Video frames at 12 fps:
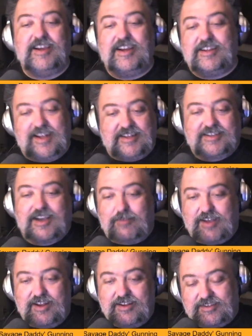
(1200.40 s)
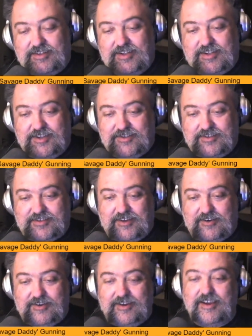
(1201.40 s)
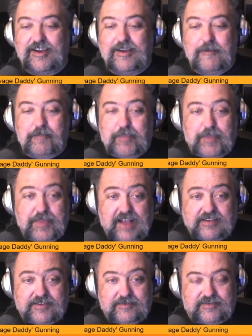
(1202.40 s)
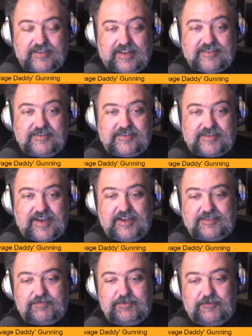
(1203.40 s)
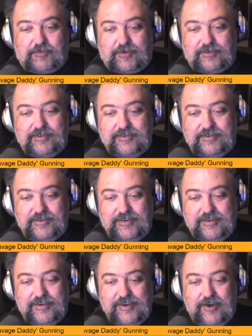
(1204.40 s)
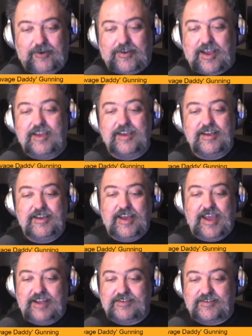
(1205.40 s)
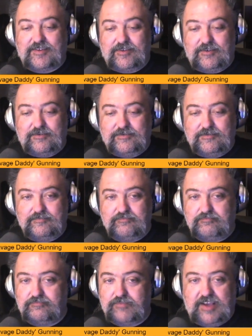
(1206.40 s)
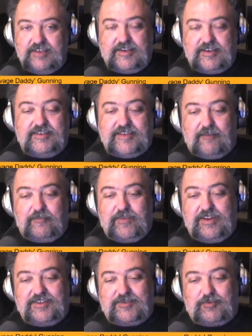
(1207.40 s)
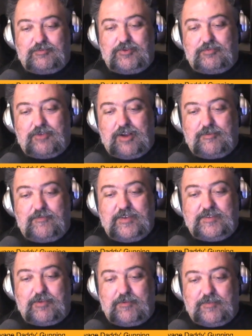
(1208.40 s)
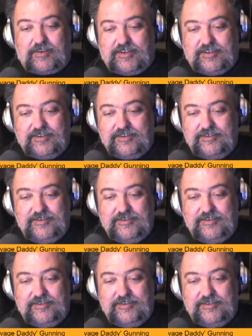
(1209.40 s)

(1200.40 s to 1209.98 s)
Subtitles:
and that's how we'll get into the detention center. That's a disguise maneuver. Okay, Han Solo, his outfit, his stormtrooper armor fits perfectly.